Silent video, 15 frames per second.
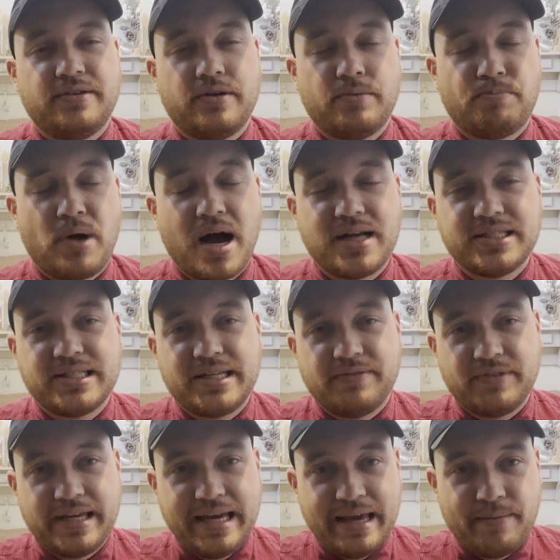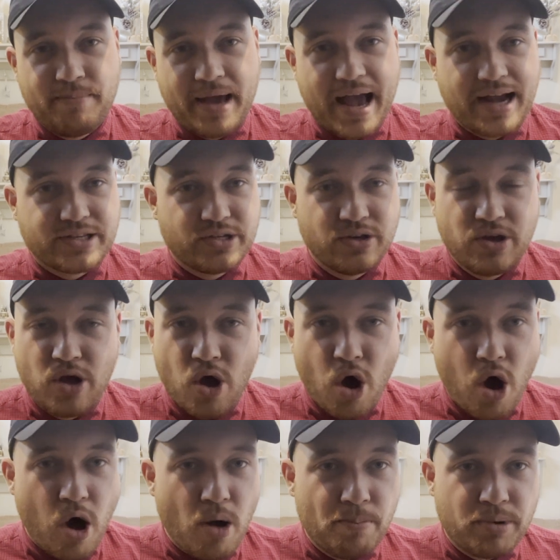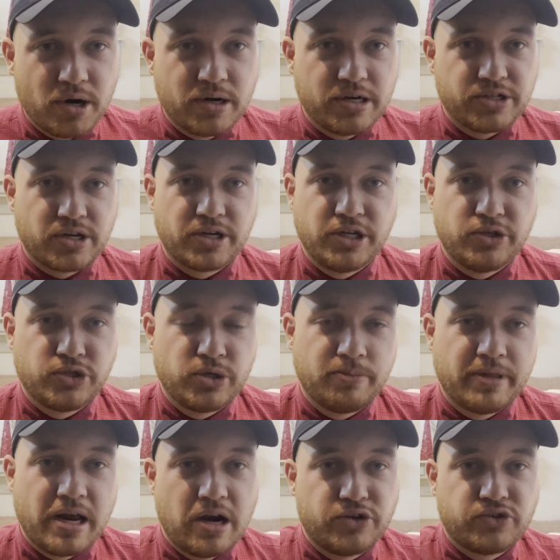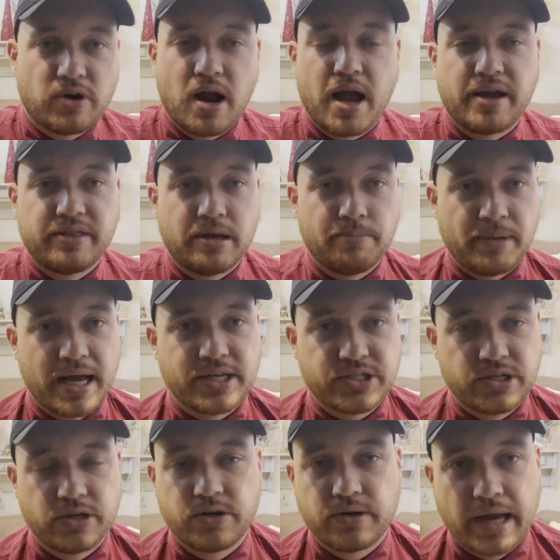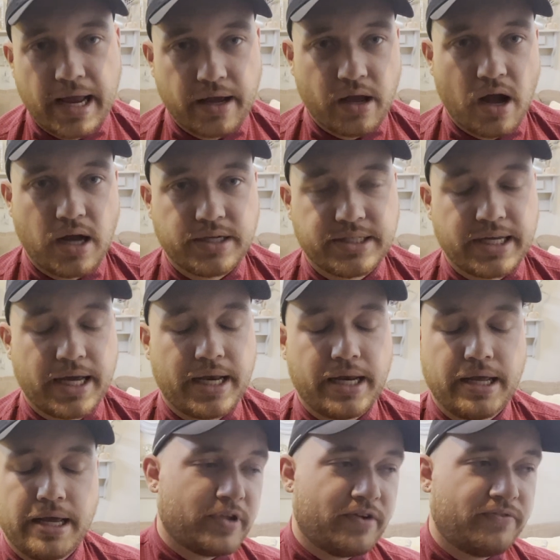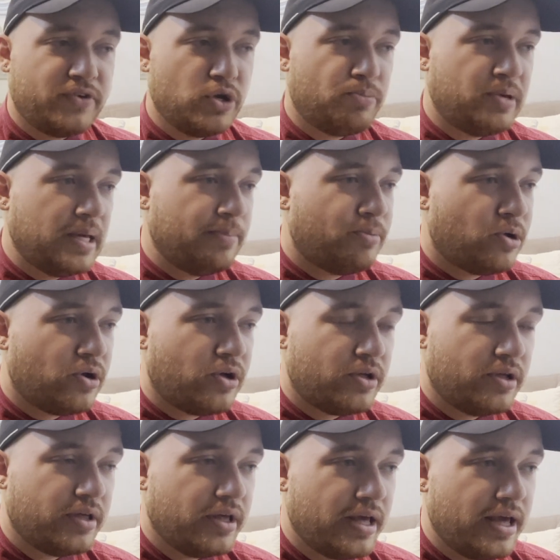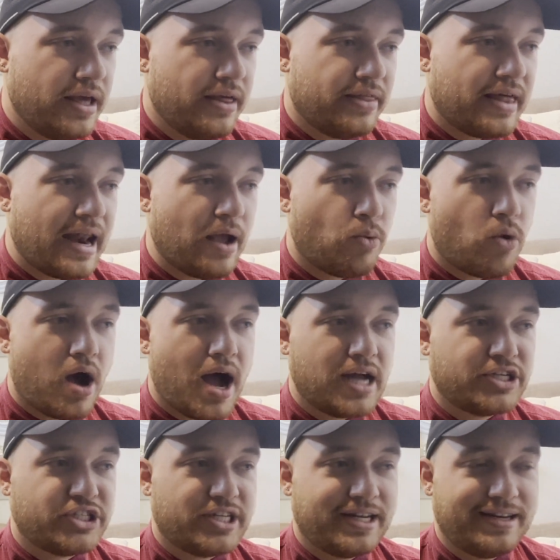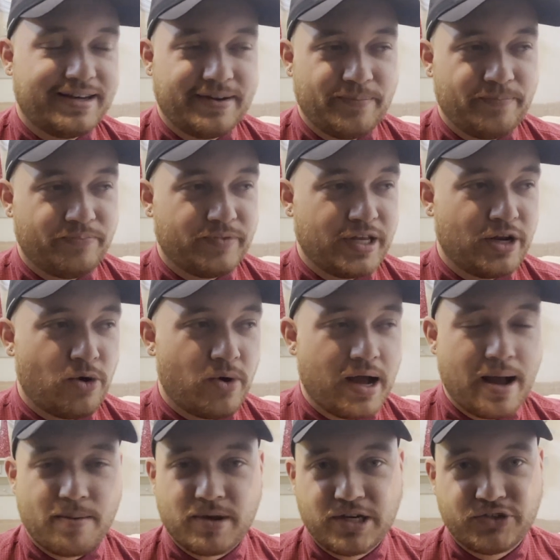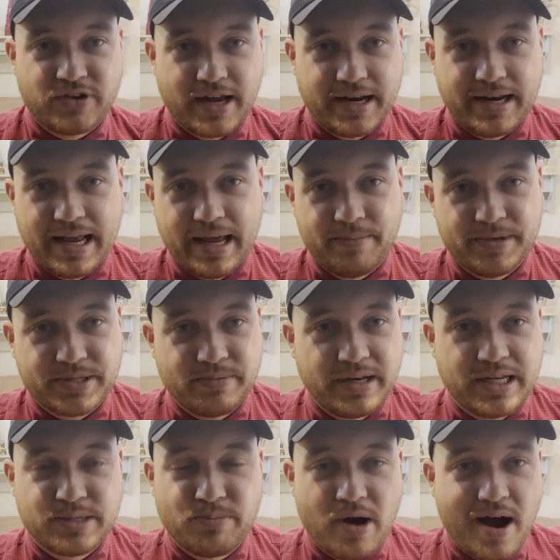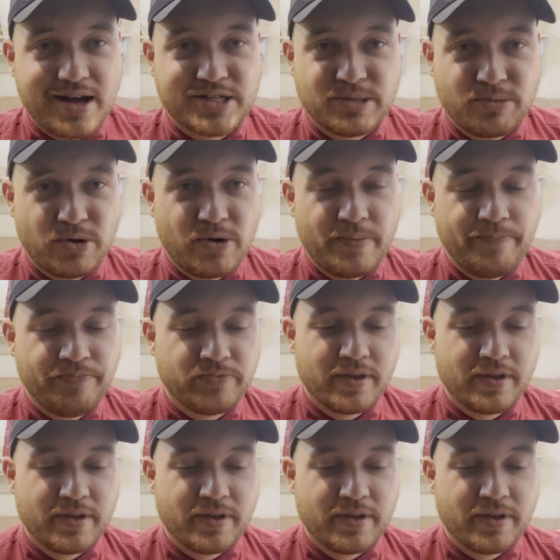positively impact all birders on YouTube that are trying their best to create content. A few people that I watch, and you know what, I'm gonna try to name as many as possible.